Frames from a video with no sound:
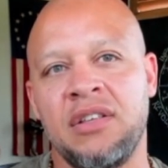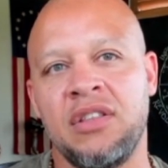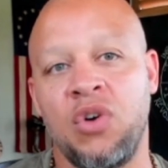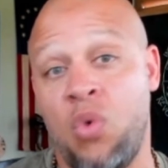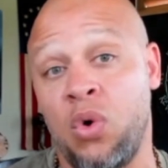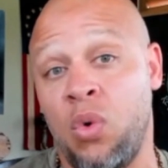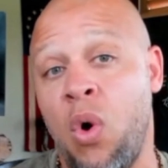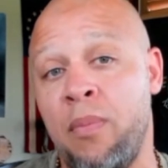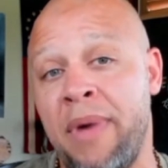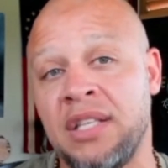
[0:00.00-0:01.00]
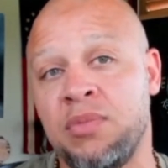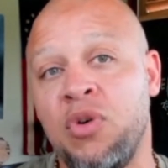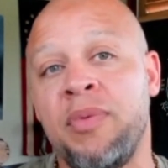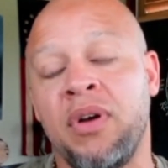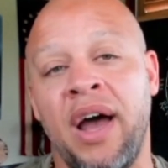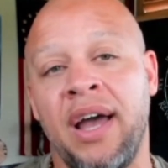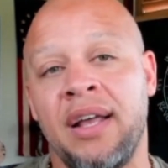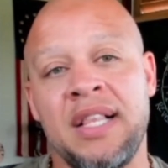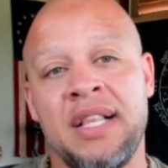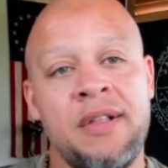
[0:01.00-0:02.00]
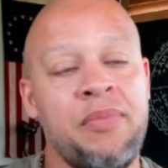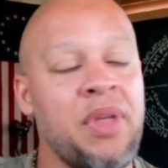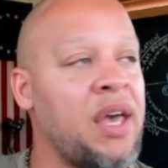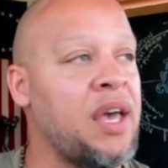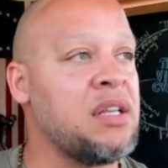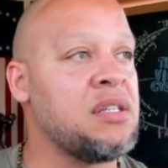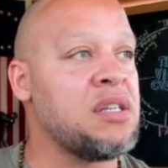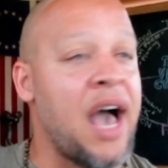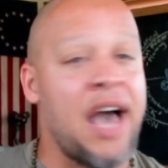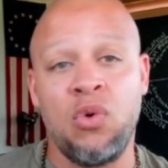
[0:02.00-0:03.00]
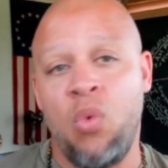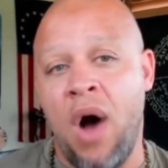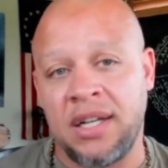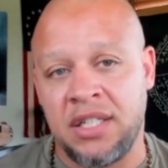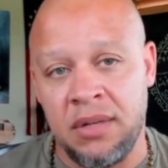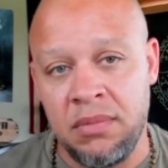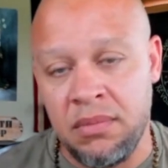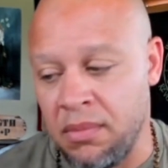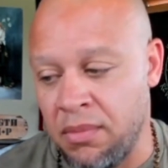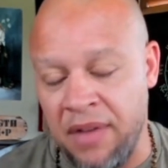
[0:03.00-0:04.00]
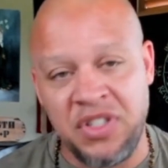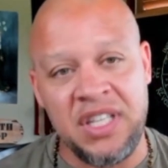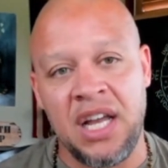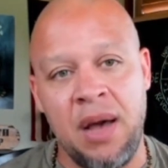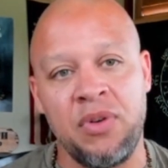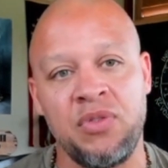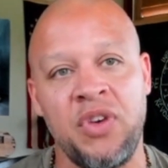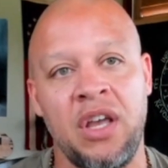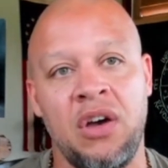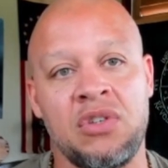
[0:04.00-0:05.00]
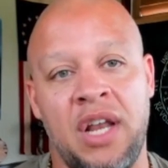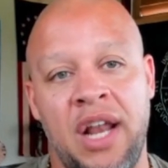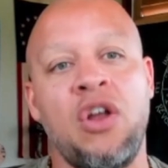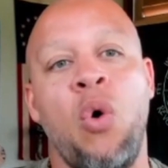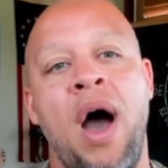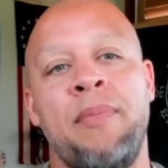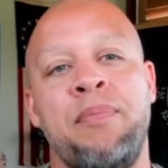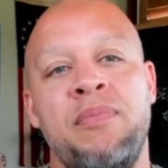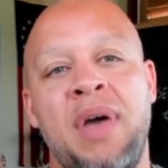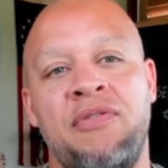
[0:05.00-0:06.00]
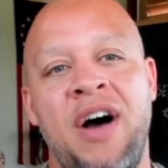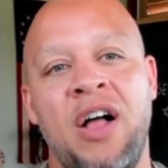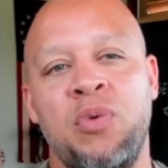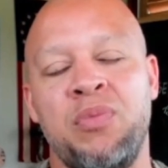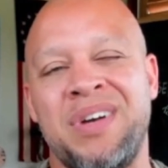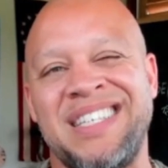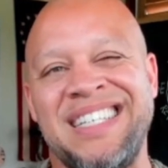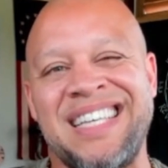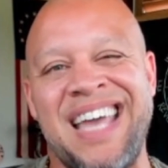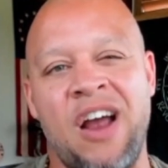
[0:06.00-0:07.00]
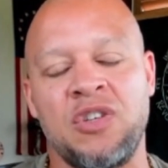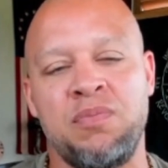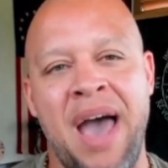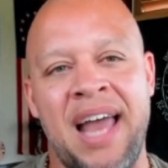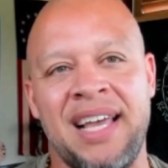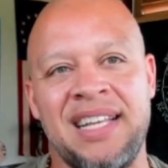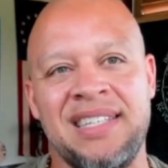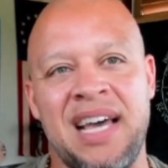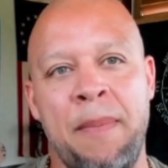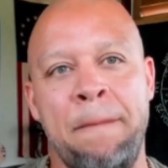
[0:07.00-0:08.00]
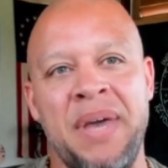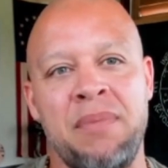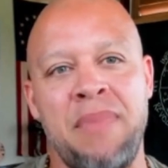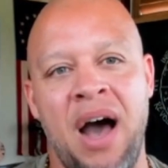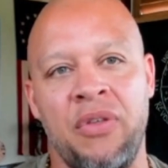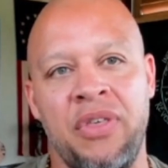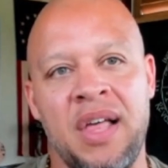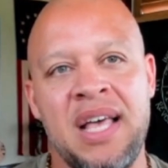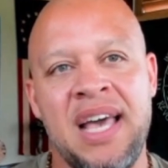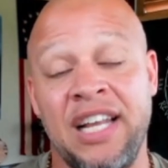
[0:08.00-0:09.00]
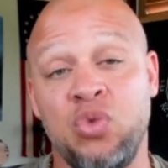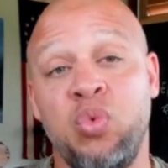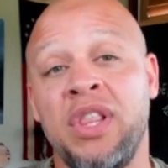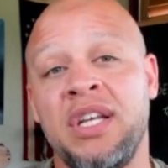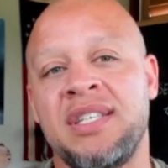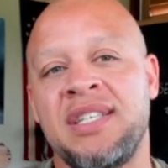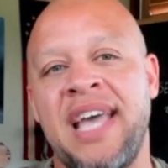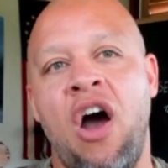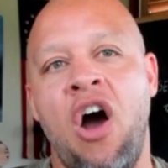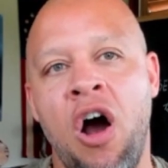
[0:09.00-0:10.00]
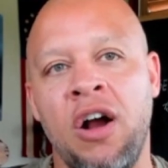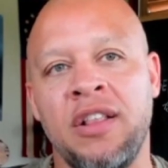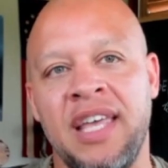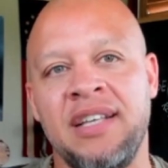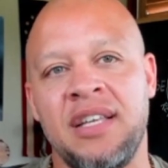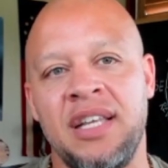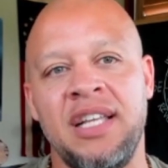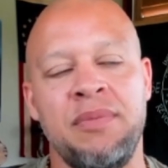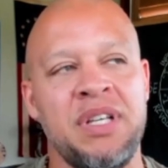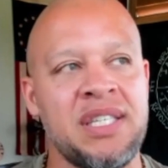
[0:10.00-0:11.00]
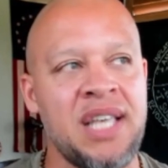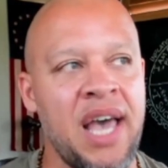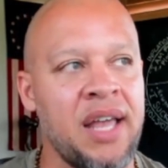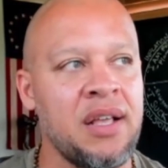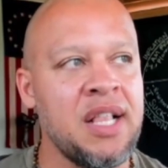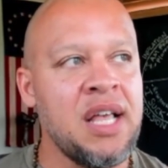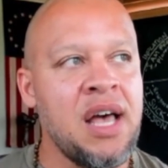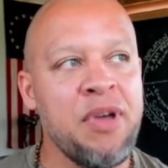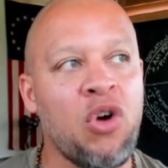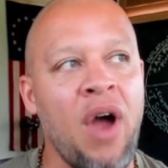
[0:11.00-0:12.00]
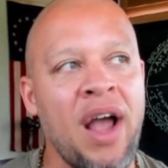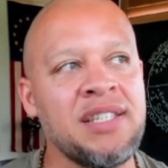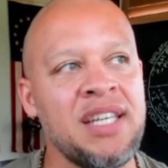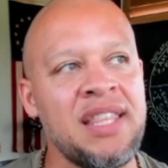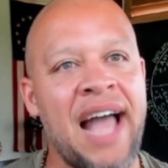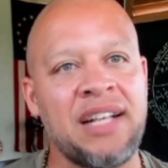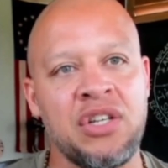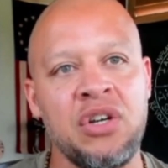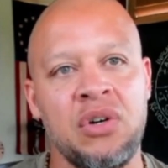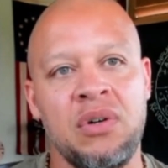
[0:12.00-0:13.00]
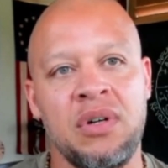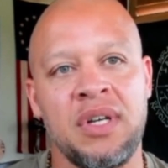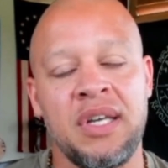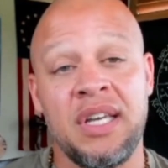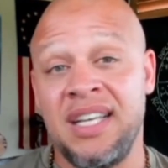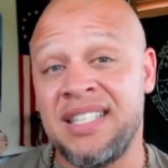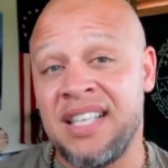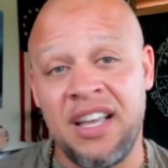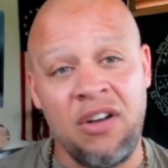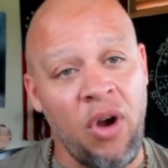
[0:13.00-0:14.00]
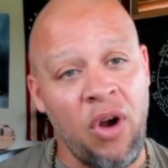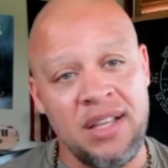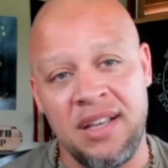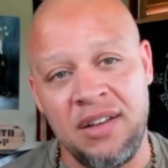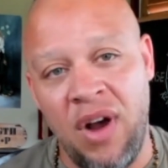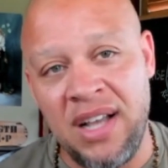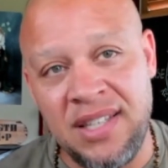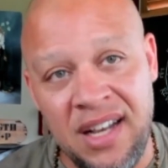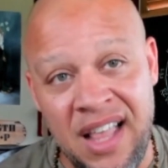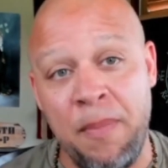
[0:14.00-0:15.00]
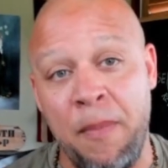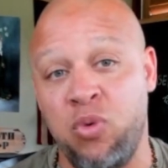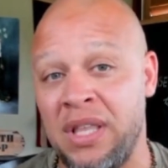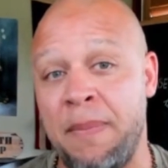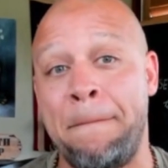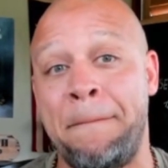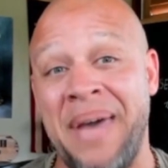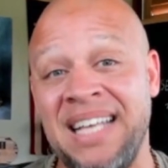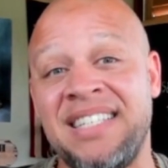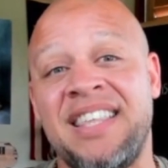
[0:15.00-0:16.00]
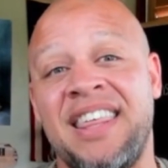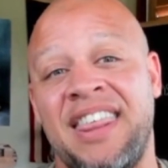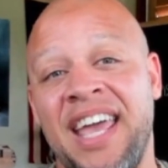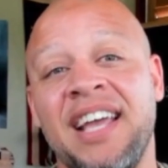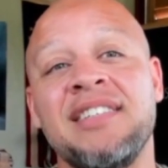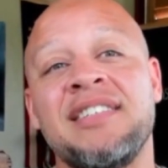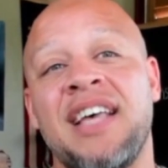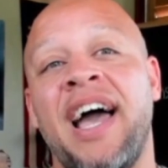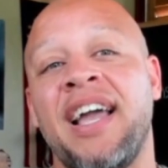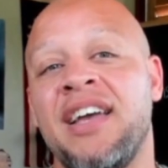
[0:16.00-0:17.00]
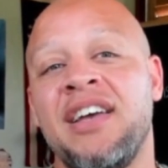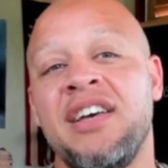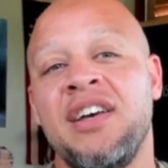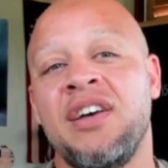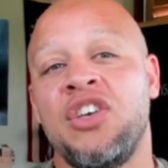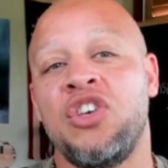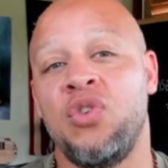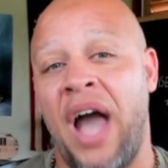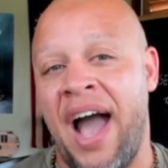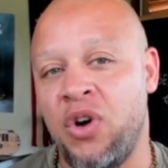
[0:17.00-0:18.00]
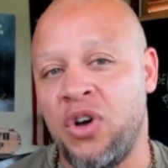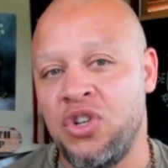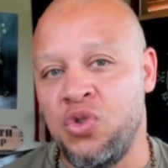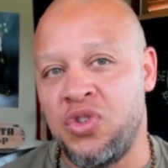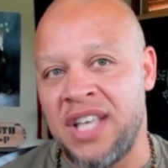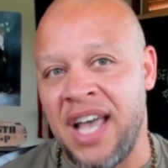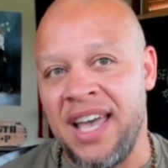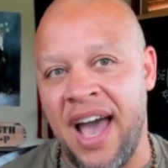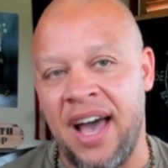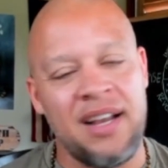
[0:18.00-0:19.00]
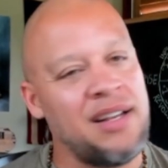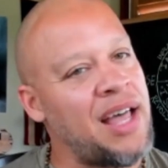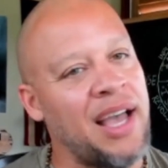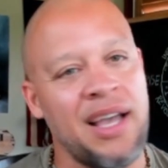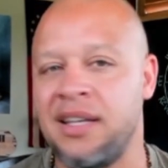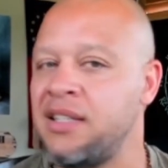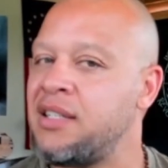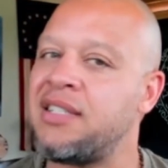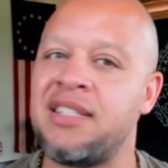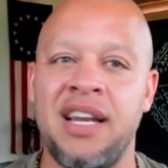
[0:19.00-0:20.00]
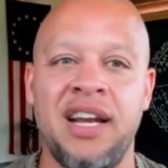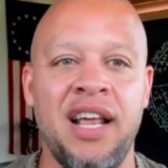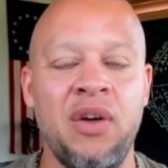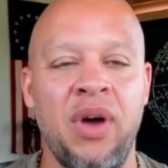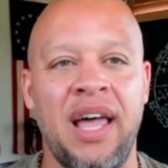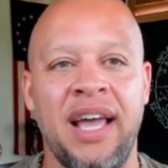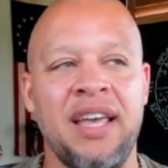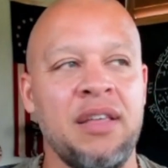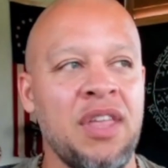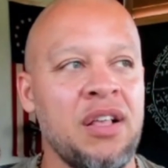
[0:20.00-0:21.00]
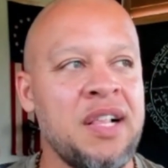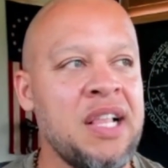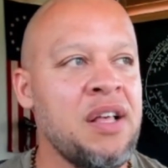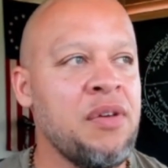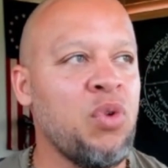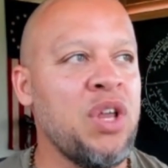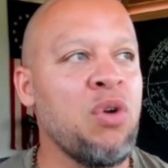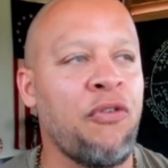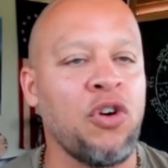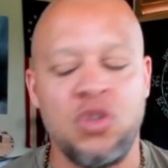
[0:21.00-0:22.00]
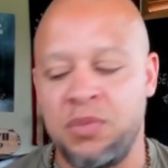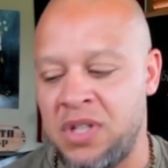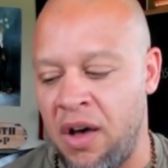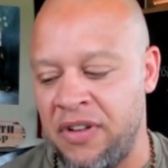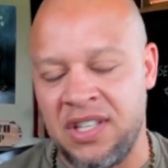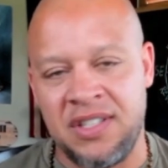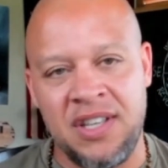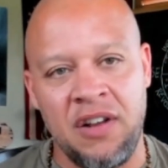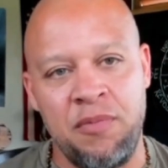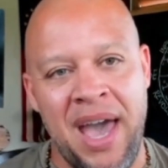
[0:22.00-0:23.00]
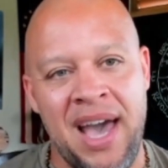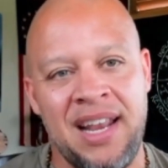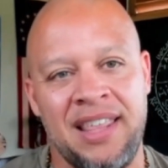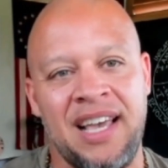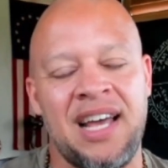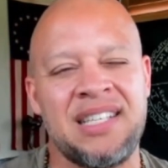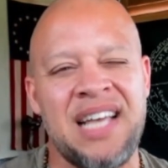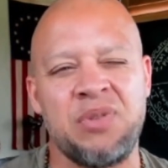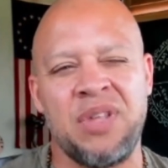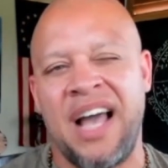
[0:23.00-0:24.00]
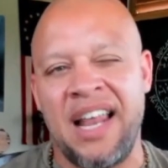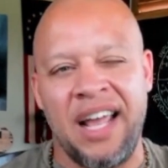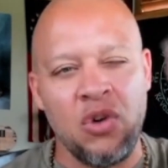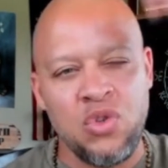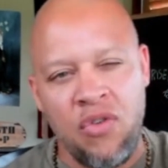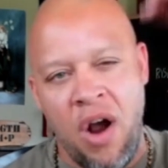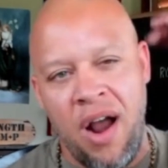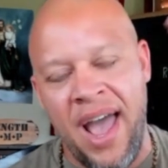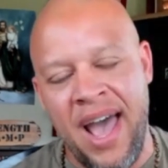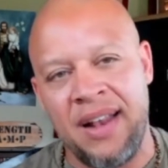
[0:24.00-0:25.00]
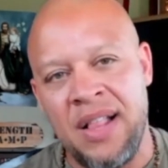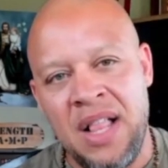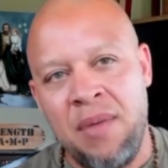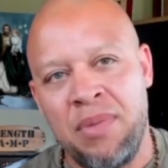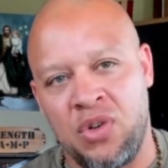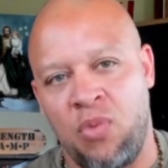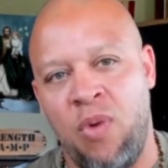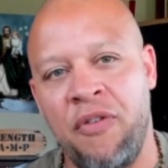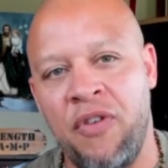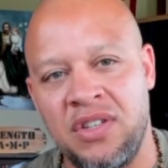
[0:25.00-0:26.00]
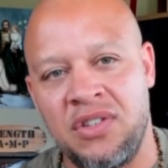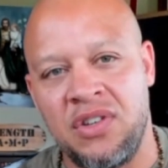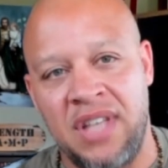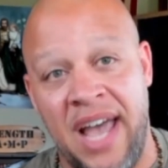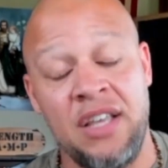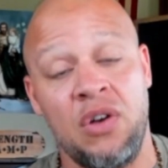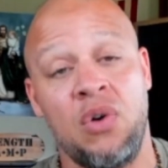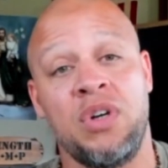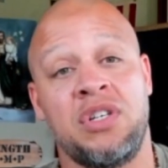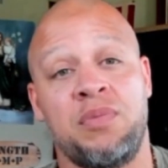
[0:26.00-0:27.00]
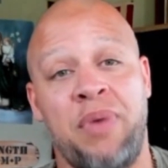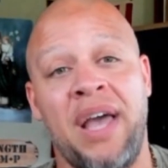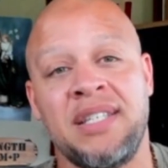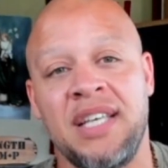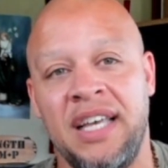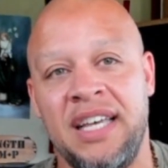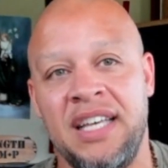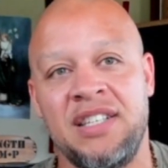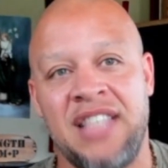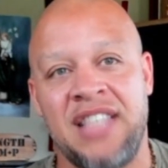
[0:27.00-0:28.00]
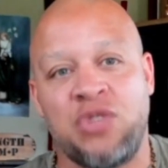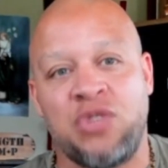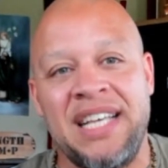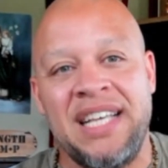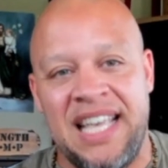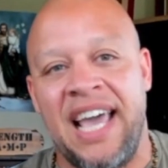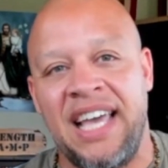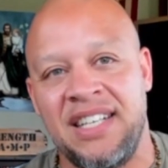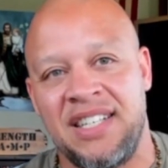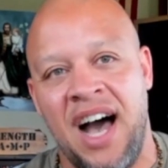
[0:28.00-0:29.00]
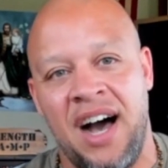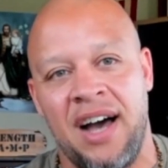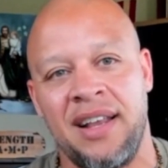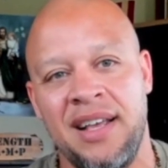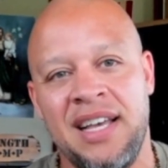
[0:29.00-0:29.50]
the quote unquote men's movement, right? And I don't watch him. I've seen a couple of his videos, and I know why men follow him because he's charismatic and he's got a big mouth and he's willing to say hard things that need to be said. I mean, Christ did that too. He's, Christ said a lot of really based things like, how could you say that? And like, he just said it anyway. Like, he, but when he refers to himself as the Son of Man, I think a lot of times it kind of goes over our head, but it's a reference to Daniel, which is basically he. That's when he's saying he's God.